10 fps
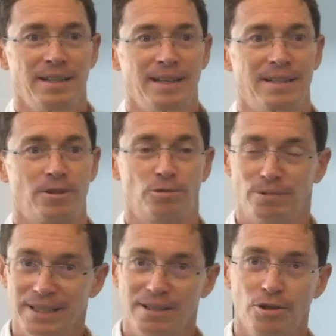it's a
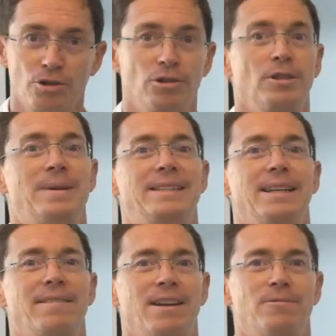research
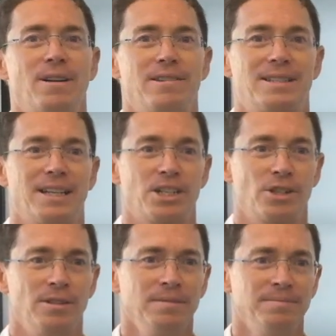automatic weather
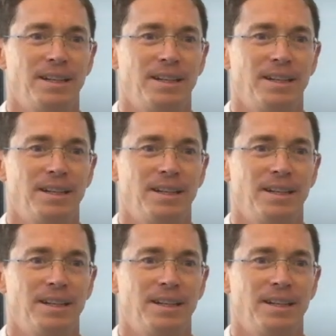station